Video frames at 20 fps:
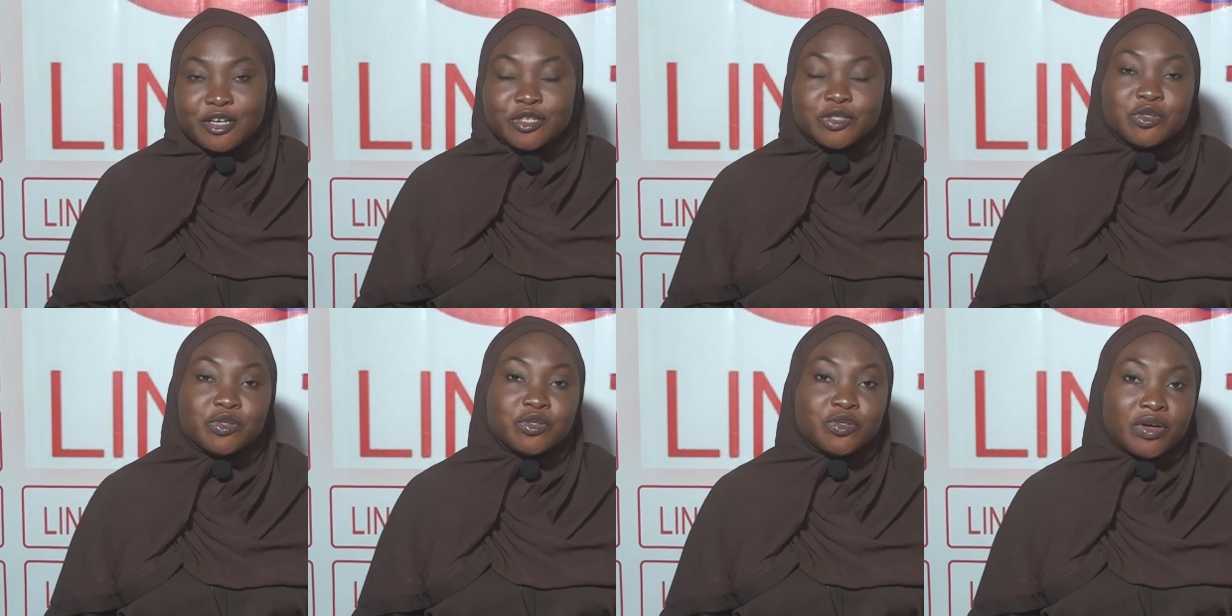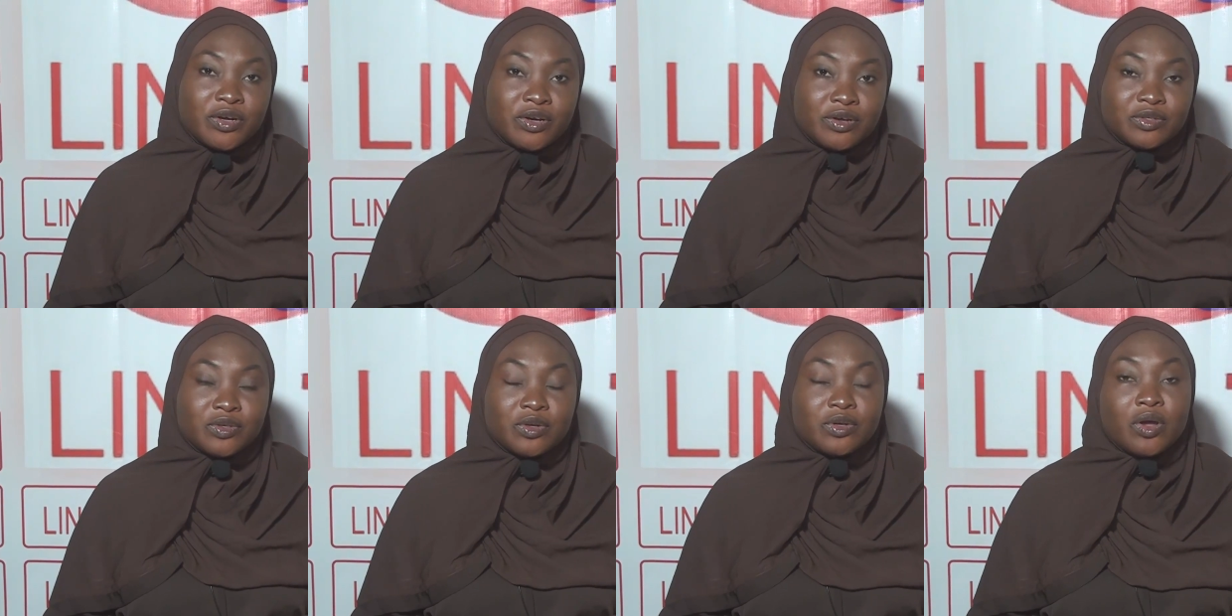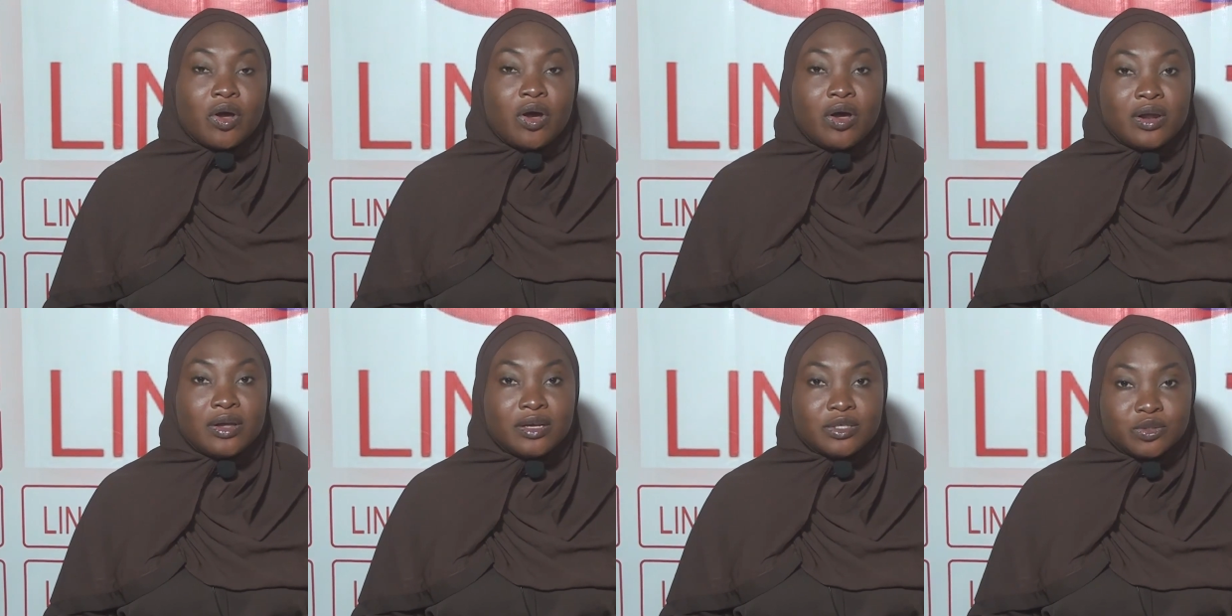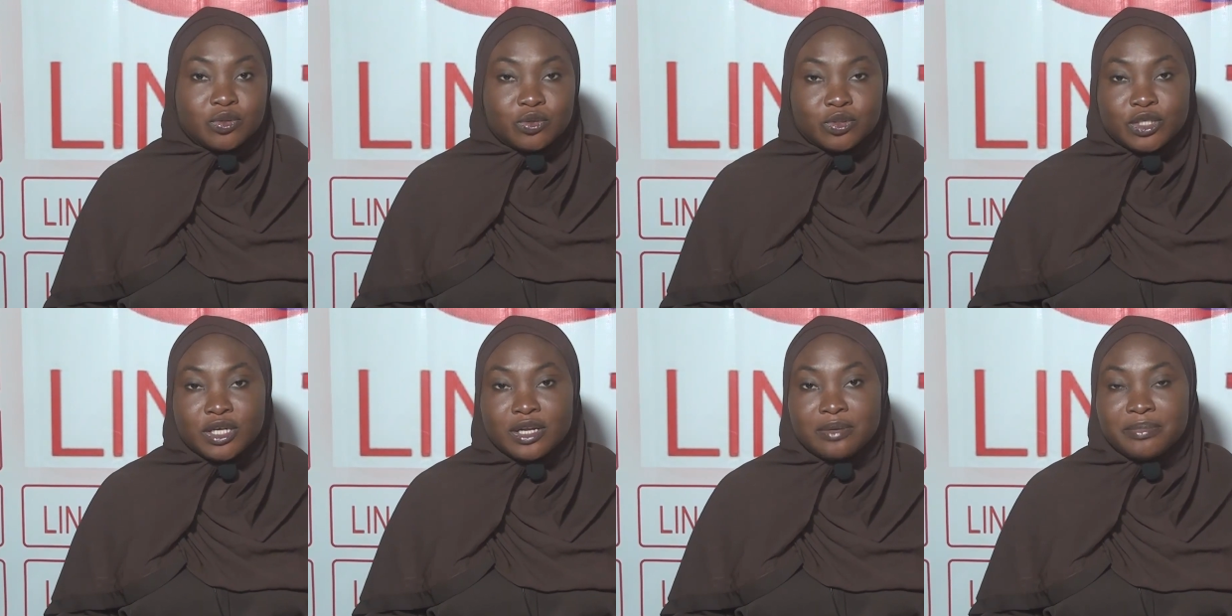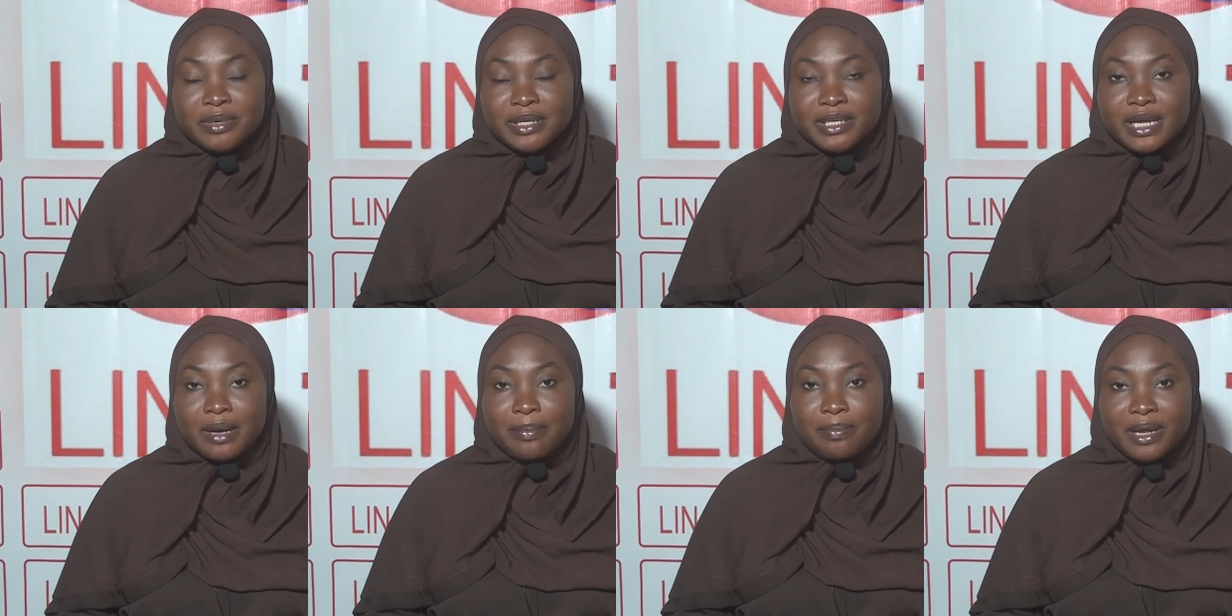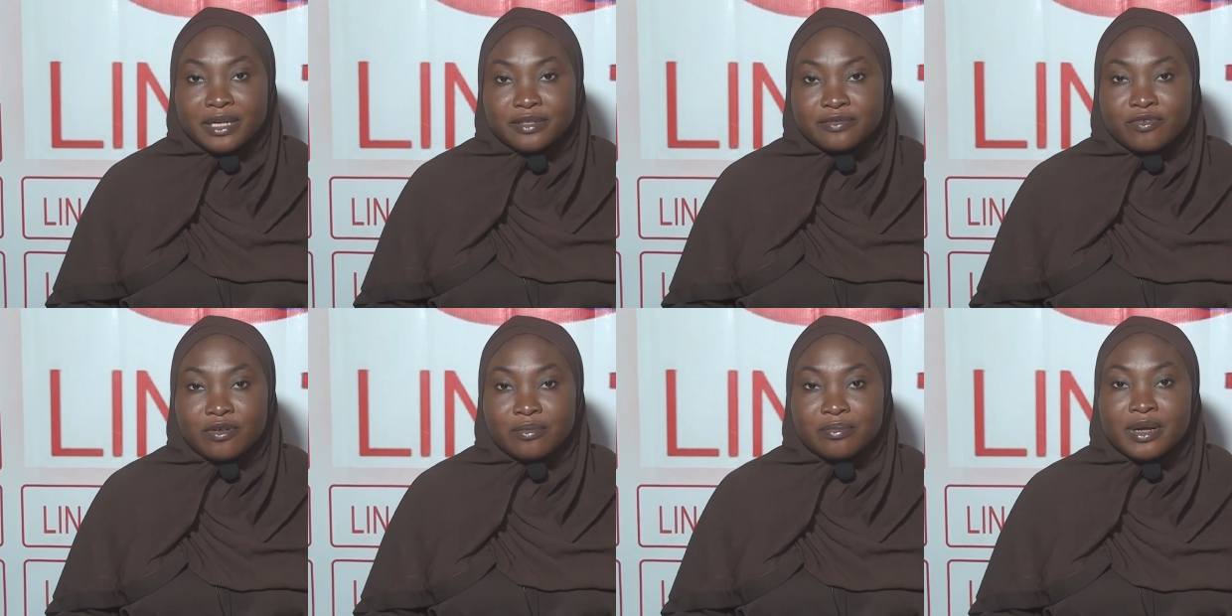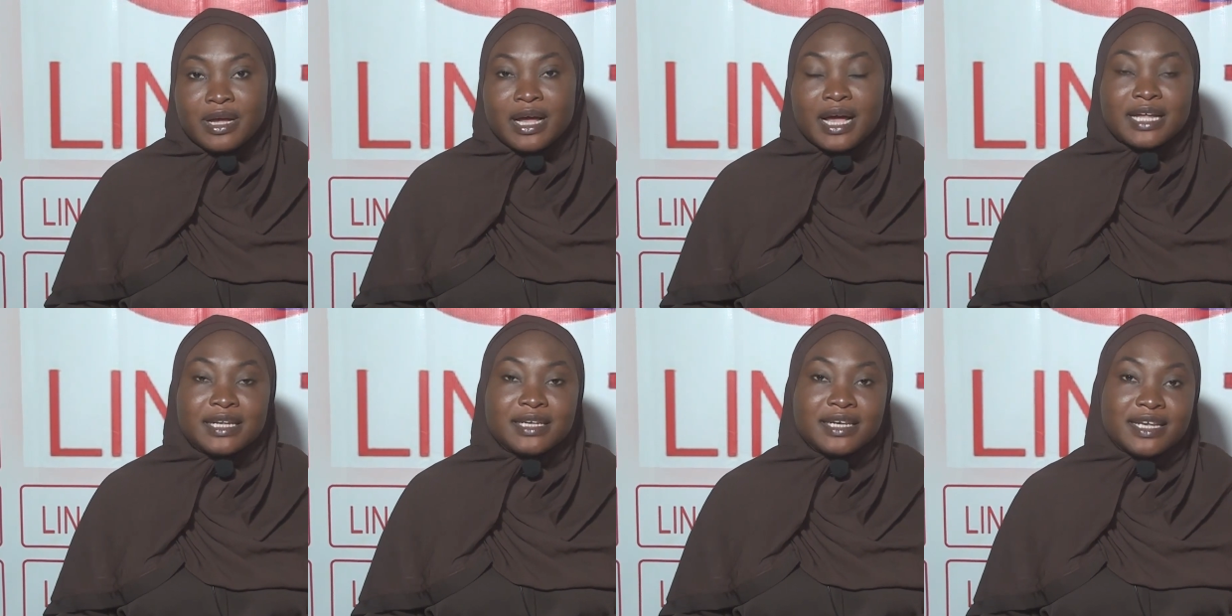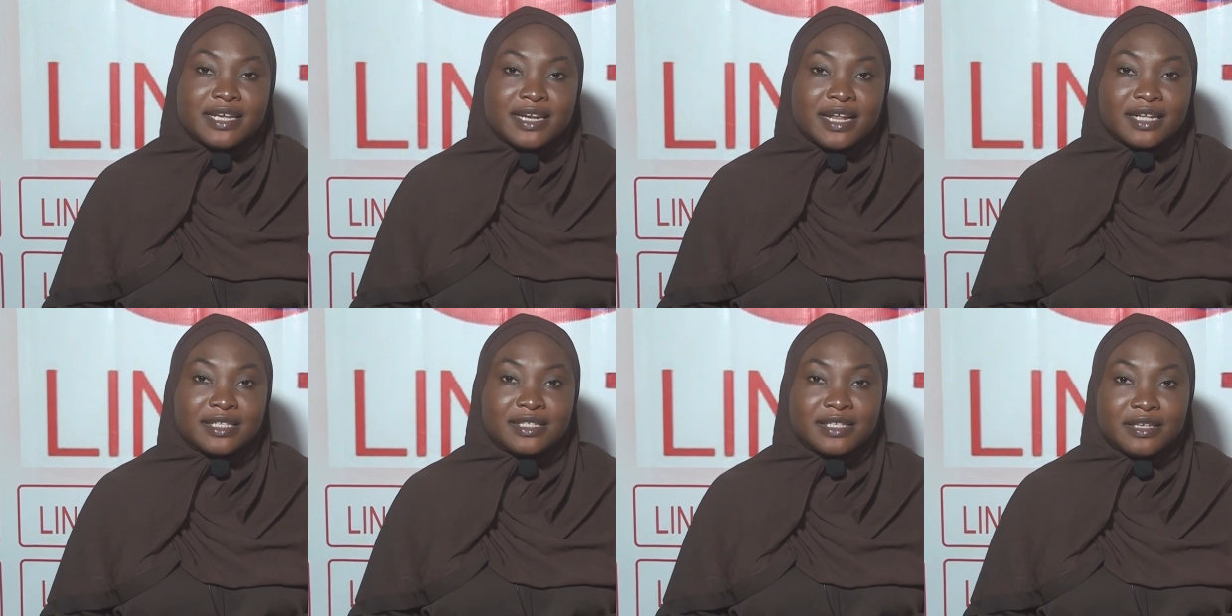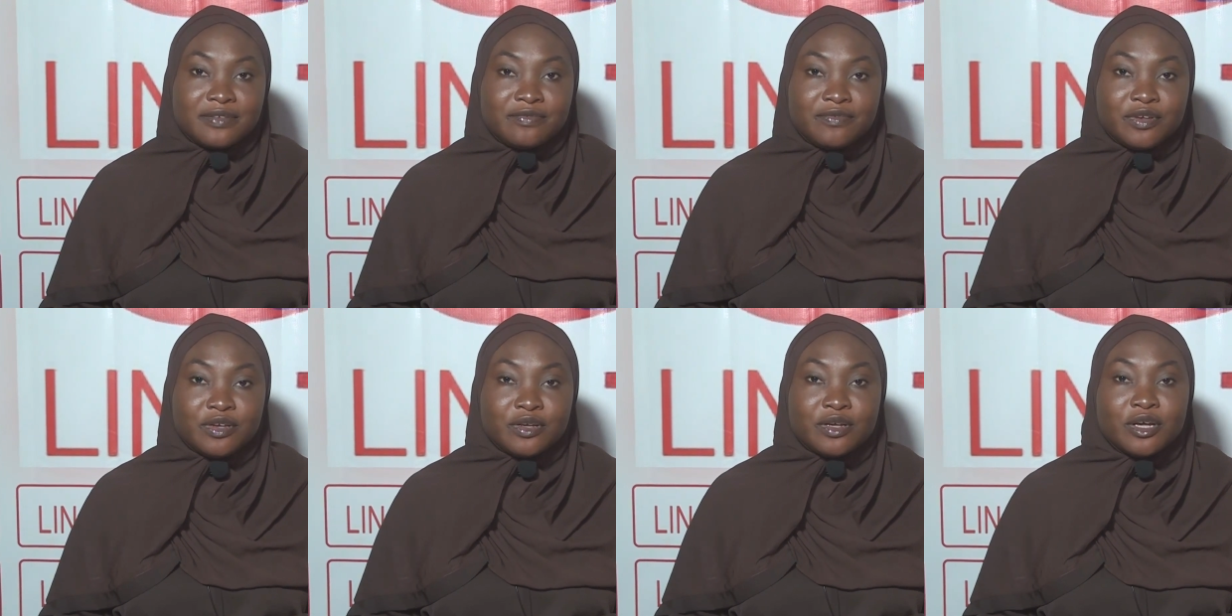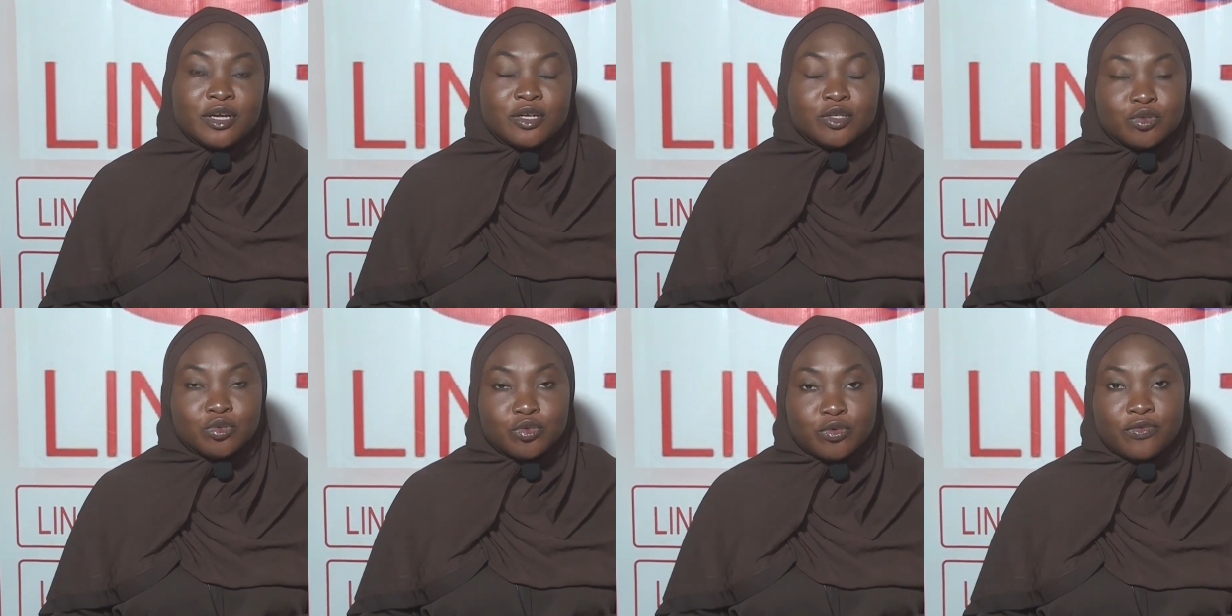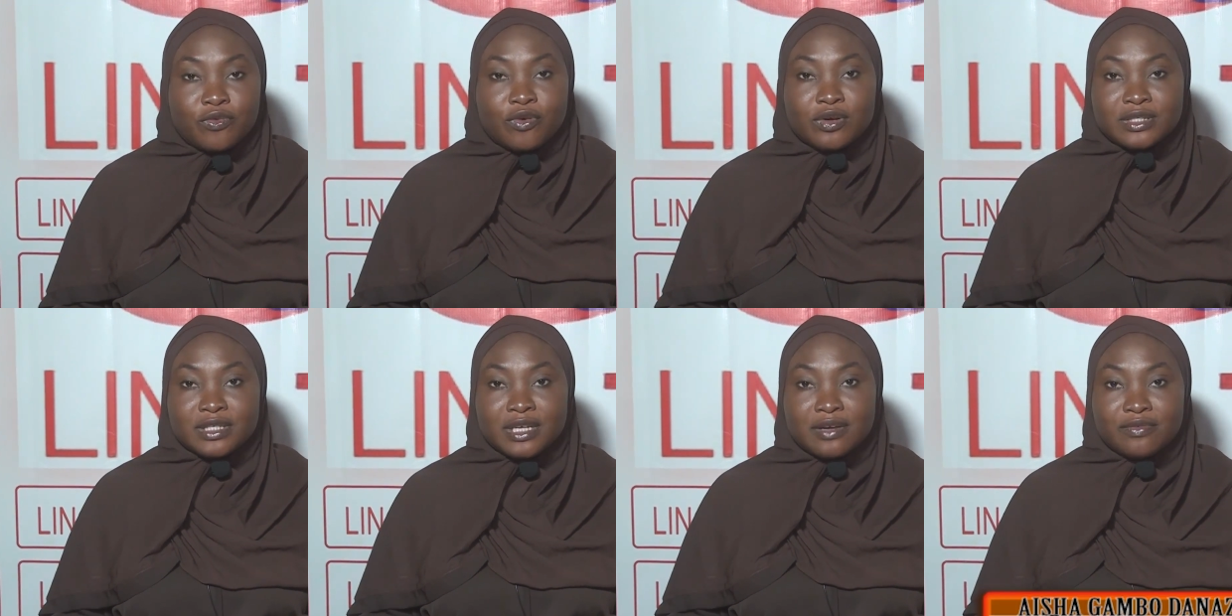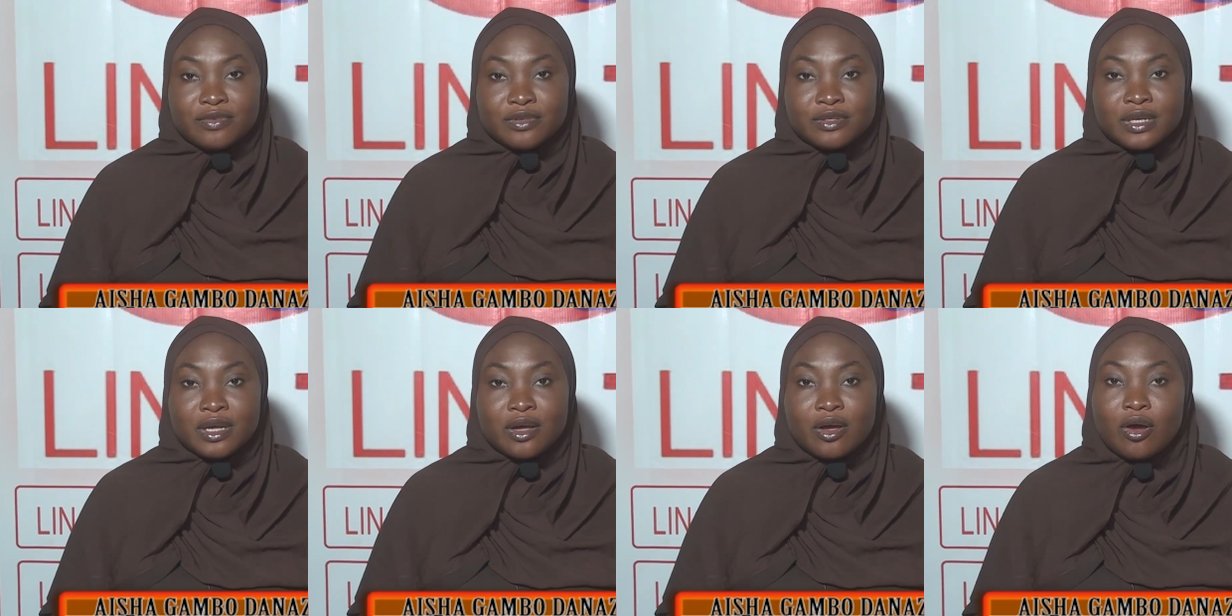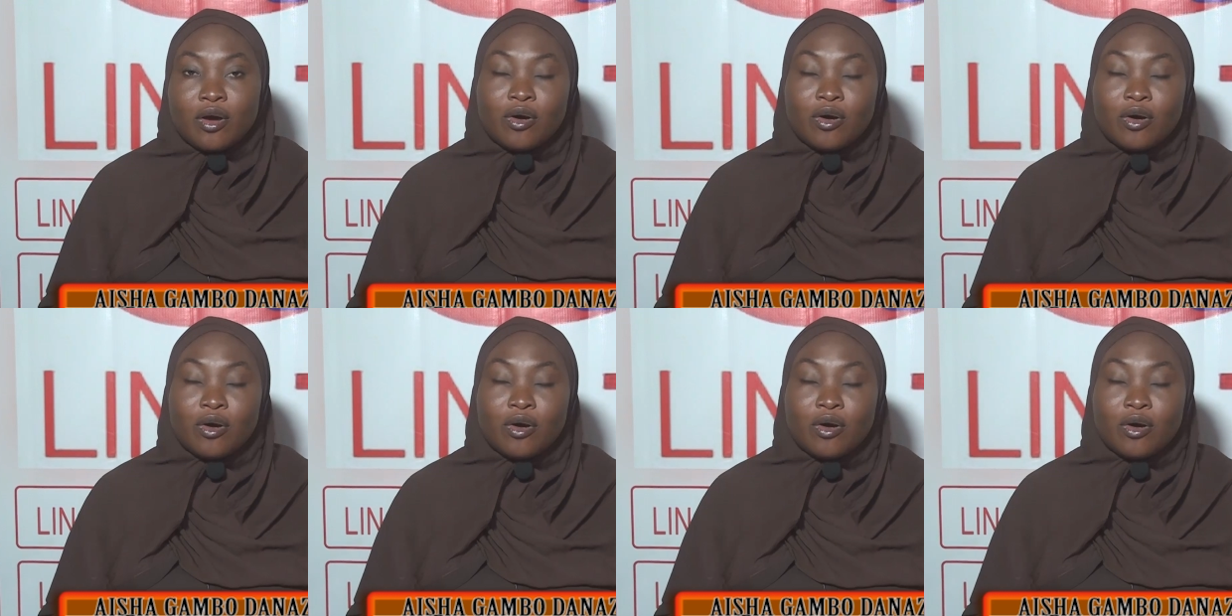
Do join us on all our social media platform at Lina TV 247